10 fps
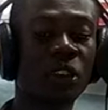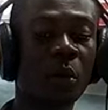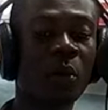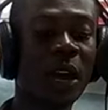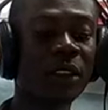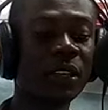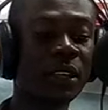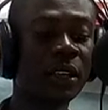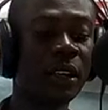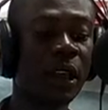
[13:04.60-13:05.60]
job rather
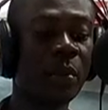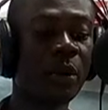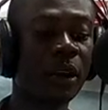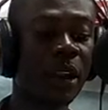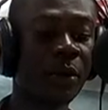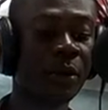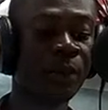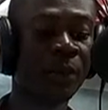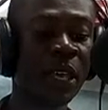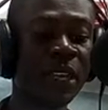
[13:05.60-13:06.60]
than a burglary.
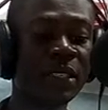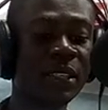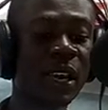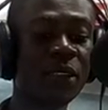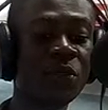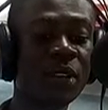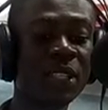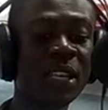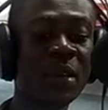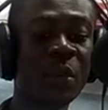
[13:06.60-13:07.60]
He said the
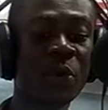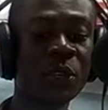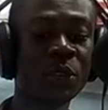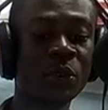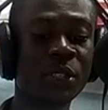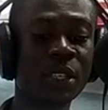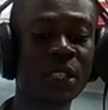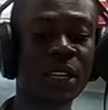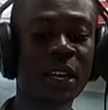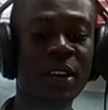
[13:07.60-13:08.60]
unit's human
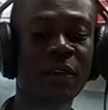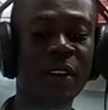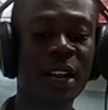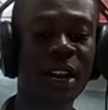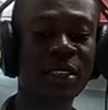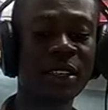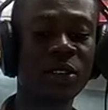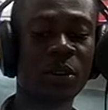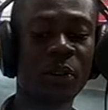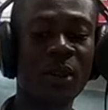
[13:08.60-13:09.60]
resources, finance and
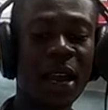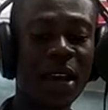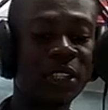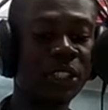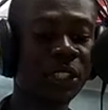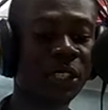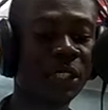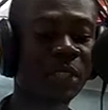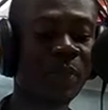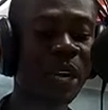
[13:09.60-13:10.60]
supply
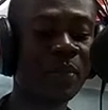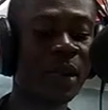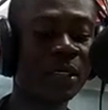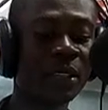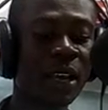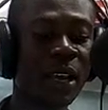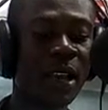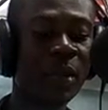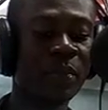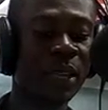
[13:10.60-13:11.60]
chain departments
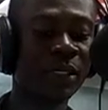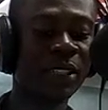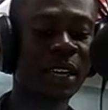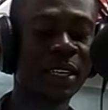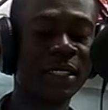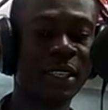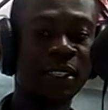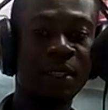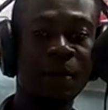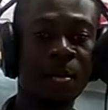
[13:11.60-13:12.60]
had been targeted.